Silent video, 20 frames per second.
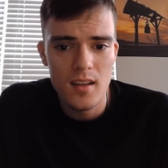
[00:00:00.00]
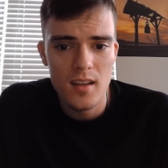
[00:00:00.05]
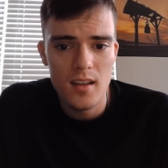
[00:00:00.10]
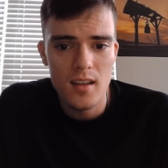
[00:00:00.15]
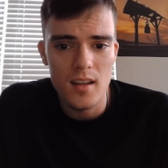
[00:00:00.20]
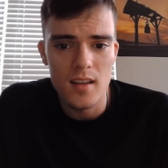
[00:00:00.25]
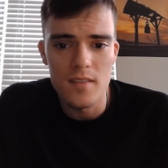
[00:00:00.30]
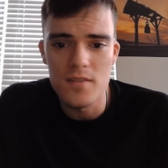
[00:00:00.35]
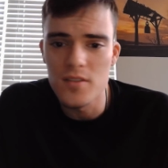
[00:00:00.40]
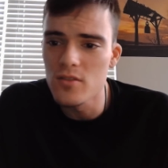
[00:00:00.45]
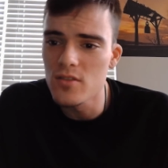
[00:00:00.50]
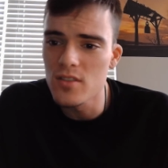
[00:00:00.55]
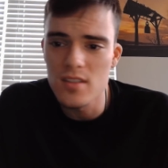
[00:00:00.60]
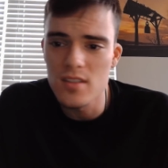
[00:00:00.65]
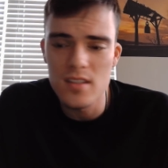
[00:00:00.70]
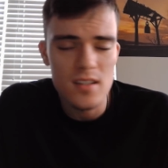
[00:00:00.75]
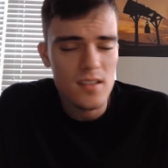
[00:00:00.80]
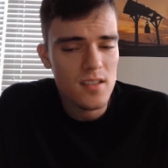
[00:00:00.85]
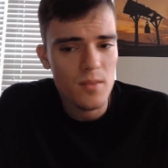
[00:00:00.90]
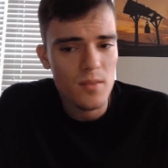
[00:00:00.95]
if you just
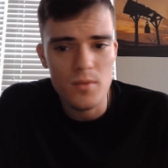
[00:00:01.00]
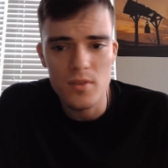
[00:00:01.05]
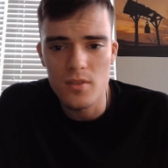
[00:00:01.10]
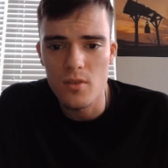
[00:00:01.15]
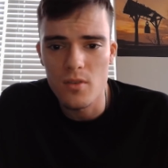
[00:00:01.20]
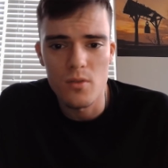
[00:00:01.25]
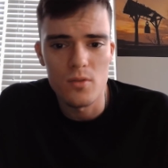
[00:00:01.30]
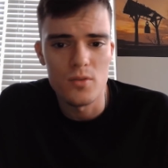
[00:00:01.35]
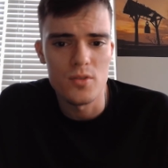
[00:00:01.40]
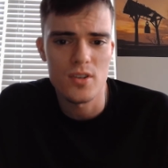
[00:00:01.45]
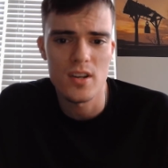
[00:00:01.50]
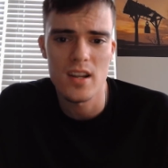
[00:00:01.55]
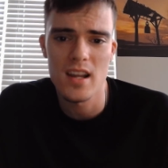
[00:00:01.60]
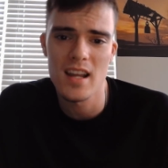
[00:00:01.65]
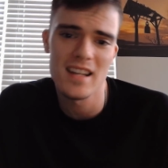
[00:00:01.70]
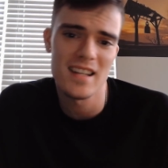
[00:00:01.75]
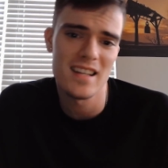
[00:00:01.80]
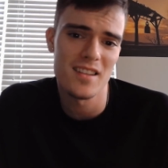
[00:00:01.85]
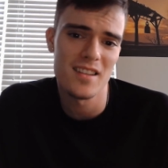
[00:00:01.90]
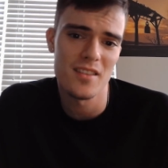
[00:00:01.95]
need someone to hold your
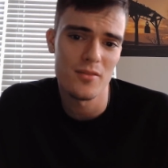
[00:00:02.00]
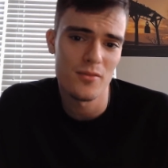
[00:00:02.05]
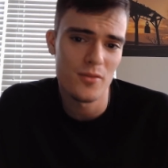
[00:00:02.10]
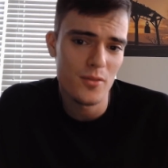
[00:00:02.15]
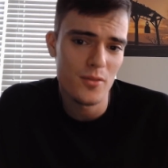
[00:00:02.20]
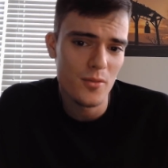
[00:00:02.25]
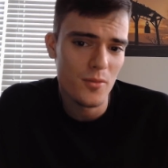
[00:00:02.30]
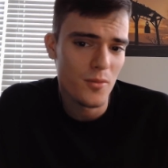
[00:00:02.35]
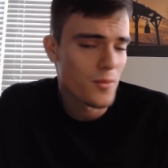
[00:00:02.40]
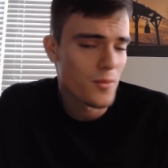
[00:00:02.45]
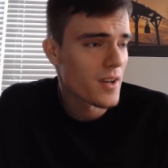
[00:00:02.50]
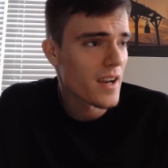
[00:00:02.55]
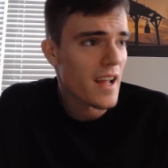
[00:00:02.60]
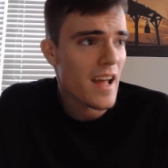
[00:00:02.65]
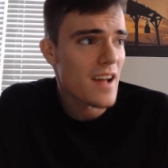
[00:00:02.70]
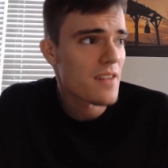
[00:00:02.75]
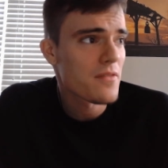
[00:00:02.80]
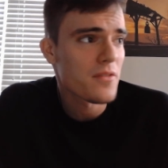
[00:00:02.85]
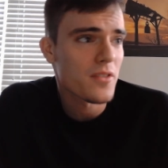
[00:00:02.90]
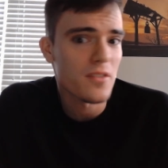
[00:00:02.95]
hand and get through
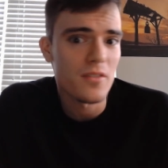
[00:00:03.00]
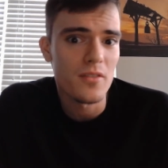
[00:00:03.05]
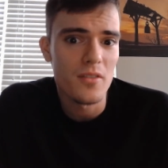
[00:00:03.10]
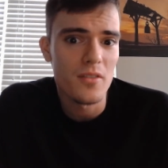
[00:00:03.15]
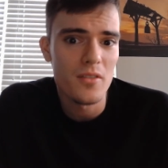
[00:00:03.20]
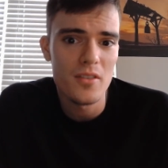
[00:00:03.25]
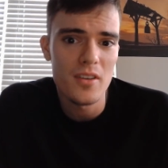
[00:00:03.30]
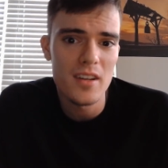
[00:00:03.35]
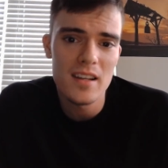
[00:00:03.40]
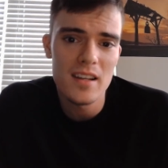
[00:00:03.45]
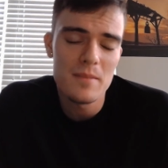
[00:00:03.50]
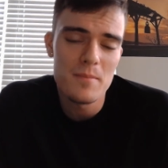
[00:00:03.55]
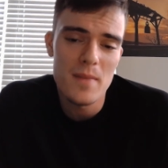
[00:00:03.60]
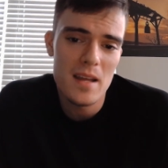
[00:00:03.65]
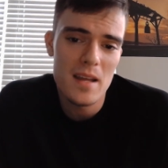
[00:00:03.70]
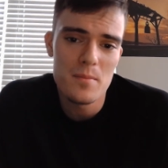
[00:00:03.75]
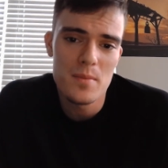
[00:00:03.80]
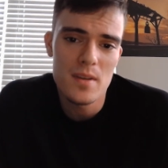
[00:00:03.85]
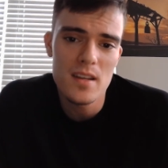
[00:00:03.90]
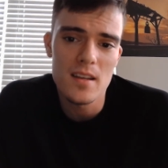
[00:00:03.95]
whatever it
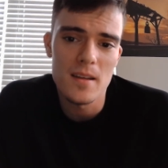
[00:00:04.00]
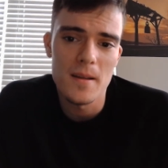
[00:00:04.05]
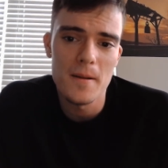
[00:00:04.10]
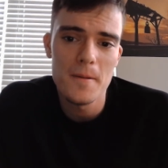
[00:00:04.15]
may be.